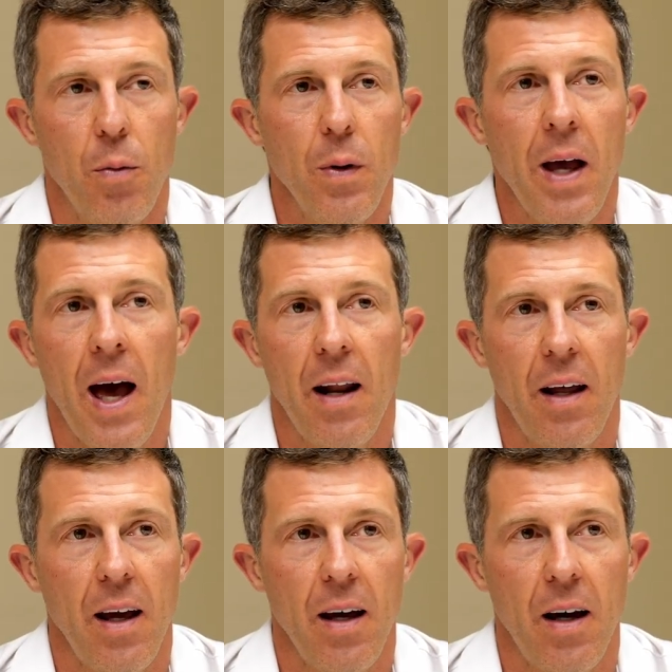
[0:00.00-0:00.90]
we had
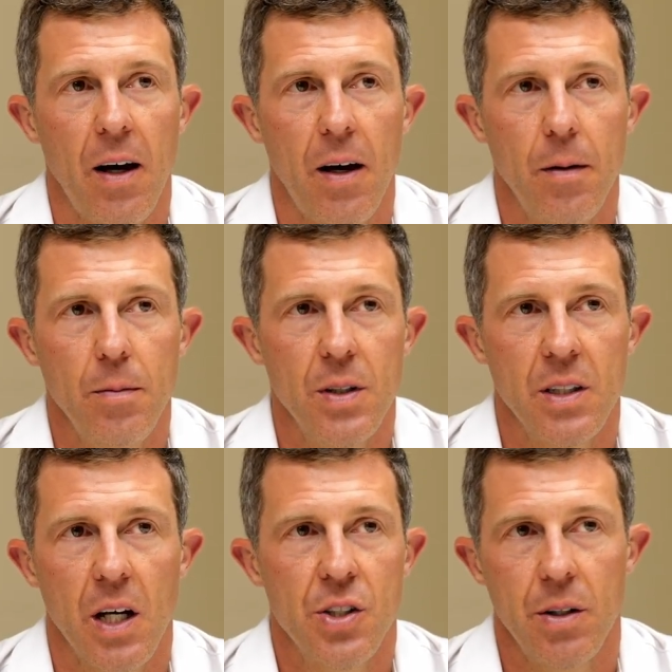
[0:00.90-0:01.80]
a
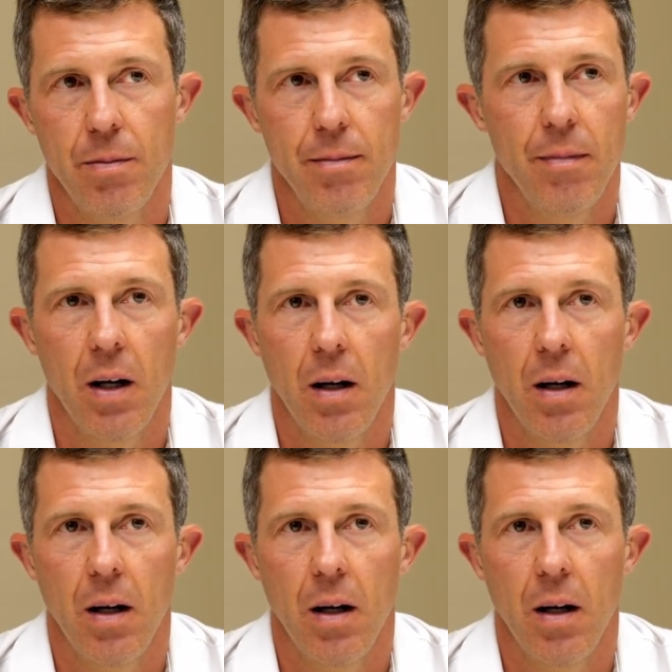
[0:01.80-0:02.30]
discussion